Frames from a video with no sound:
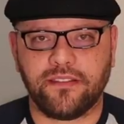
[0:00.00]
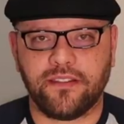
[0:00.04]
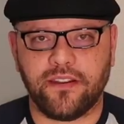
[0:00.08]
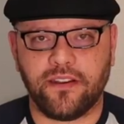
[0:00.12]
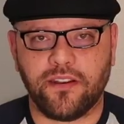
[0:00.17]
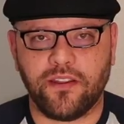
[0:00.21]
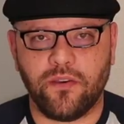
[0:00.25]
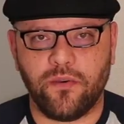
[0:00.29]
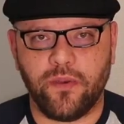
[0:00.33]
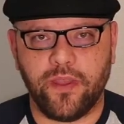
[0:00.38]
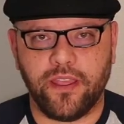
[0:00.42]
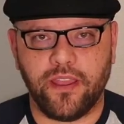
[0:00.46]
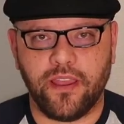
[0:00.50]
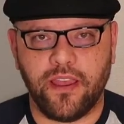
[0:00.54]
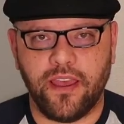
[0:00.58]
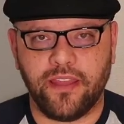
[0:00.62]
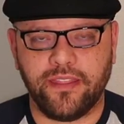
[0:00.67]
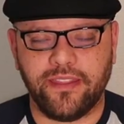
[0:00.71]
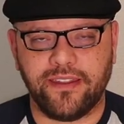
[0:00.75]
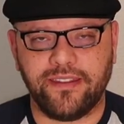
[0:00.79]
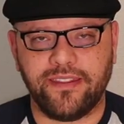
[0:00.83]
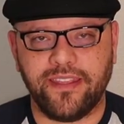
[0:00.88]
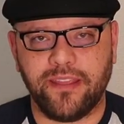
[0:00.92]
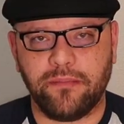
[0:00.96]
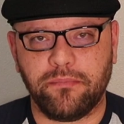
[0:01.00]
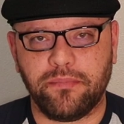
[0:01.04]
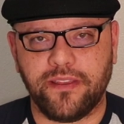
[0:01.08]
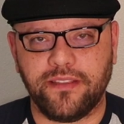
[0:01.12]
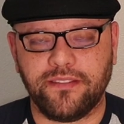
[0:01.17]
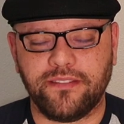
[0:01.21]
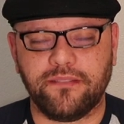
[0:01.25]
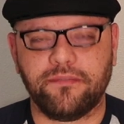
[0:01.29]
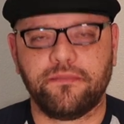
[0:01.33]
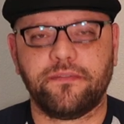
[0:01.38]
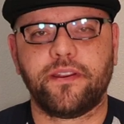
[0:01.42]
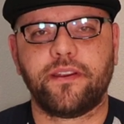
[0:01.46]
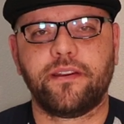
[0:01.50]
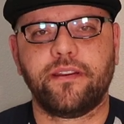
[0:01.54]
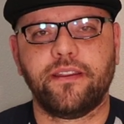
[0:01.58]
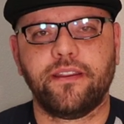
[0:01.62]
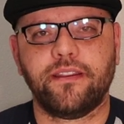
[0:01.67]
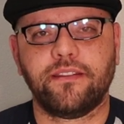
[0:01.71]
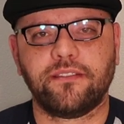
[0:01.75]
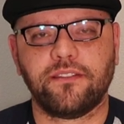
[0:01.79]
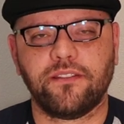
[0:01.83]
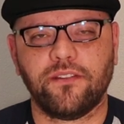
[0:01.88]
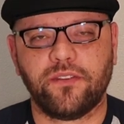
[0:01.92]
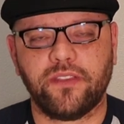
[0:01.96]
that are going on that take place at
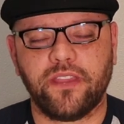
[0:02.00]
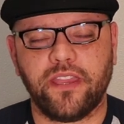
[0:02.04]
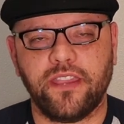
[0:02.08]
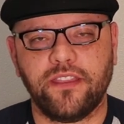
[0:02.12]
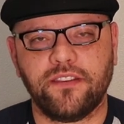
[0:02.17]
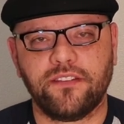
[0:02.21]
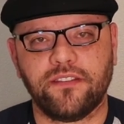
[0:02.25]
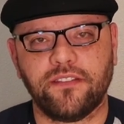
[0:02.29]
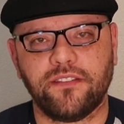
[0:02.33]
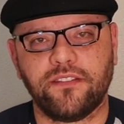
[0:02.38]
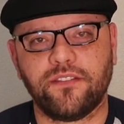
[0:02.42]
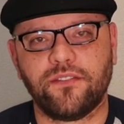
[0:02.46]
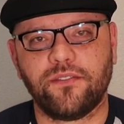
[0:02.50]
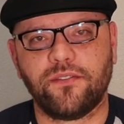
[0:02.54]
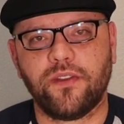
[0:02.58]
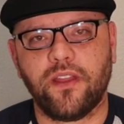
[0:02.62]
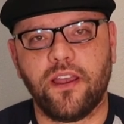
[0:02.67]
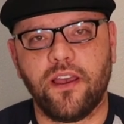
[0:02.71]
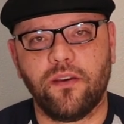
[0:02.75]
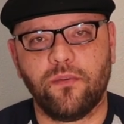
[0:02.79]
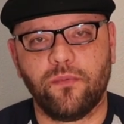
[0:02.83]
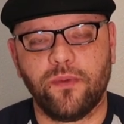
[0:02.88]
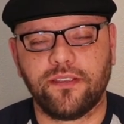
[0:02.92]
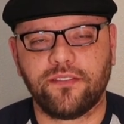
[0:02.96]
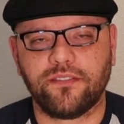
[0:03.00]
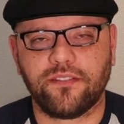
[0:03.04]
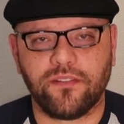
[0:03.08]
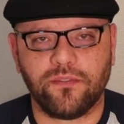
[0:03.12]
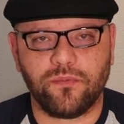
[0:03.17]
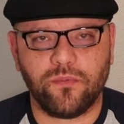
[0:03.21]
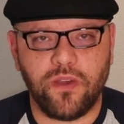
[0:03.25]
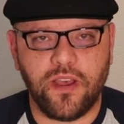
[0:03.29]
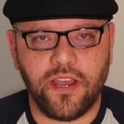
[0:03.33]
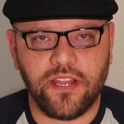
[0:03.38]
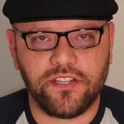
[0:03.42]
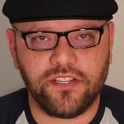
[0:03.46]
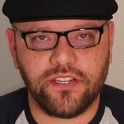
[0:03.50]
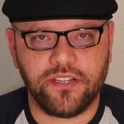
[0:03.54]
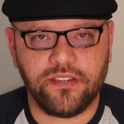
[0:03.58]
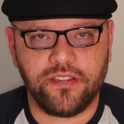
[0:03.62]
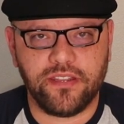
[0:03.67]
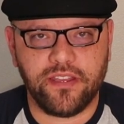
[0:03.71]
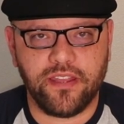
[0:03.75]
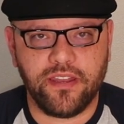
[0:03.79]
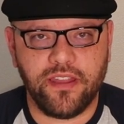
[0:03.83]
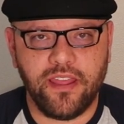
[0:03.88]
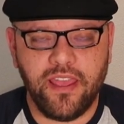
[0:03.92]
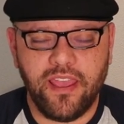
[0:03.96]
various locations throughout Western
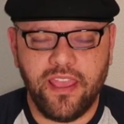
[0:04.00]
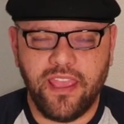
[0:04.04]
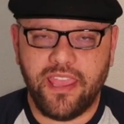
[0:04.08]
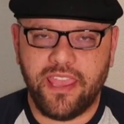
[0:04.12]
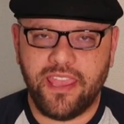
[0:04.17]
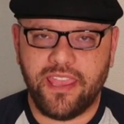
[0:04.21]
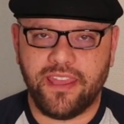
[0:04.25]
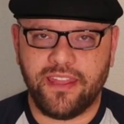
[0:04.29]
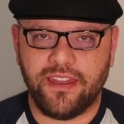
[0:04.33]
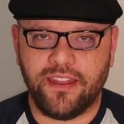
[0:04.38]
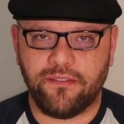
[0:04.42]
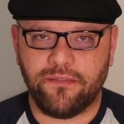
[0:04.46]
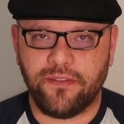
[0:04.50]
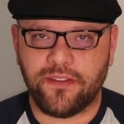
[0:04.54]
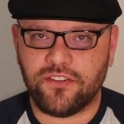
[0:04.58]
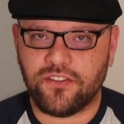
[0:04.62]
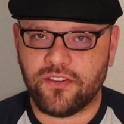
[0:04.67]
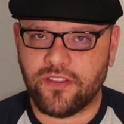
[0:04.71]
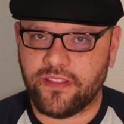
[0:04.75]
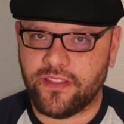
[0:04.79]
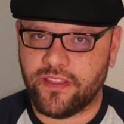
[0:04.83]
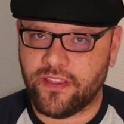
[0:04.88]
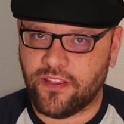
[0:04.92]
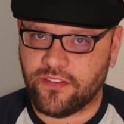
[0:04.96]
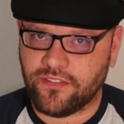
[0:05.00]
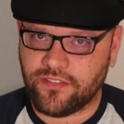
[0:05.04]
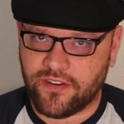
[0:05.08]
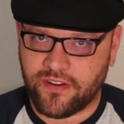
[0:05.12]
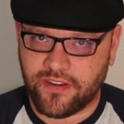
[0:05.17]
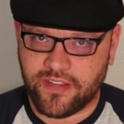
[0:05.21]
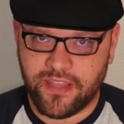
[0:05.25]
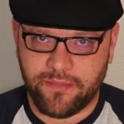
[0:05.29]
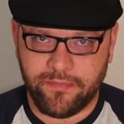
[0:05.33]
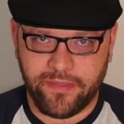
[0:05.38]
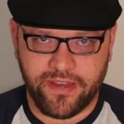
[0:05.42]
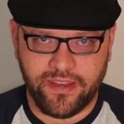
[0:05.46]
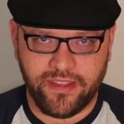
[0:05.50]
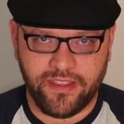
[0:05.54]
Washington, and eventually they all start coming